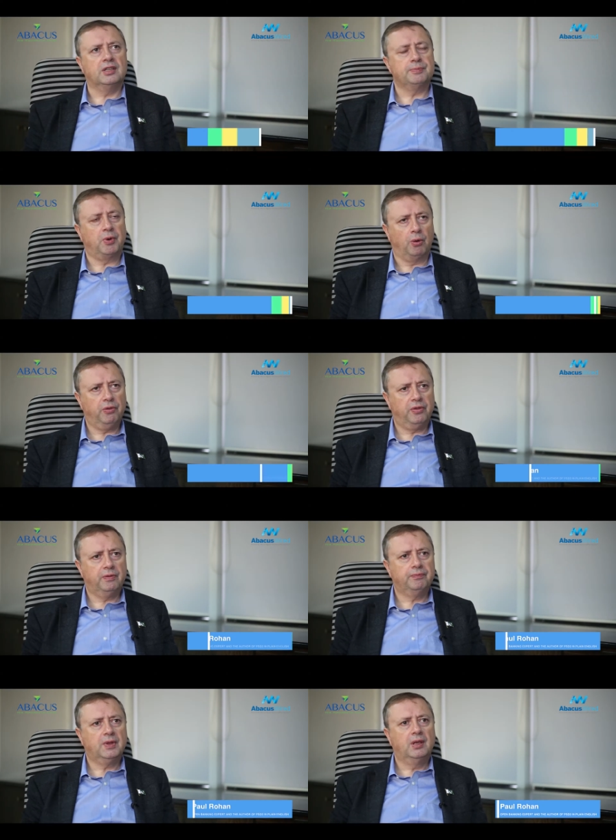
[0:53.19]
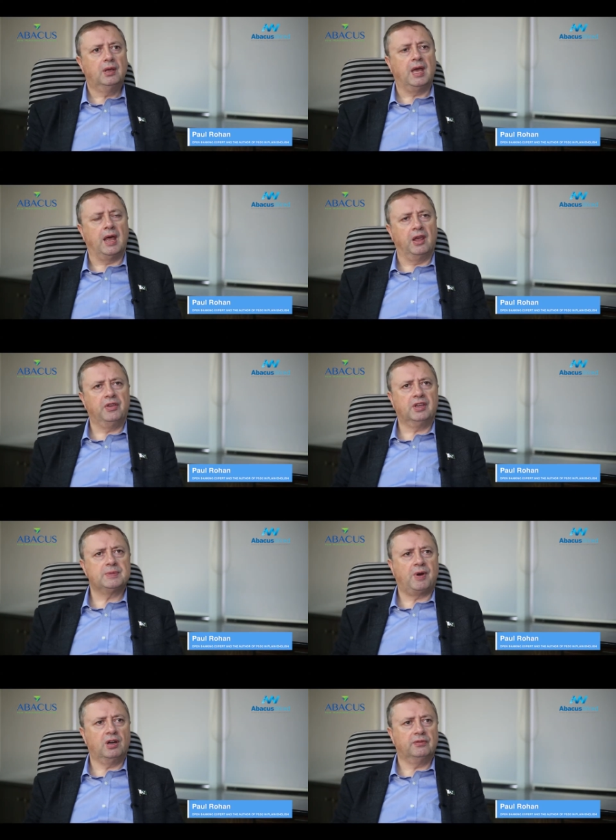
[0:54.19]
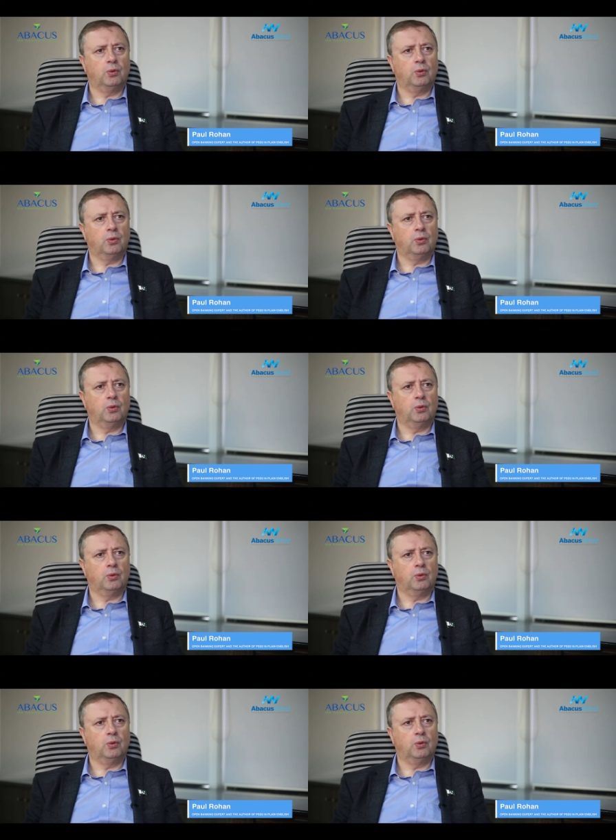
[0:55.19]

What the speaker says: it's both, and I think it's part of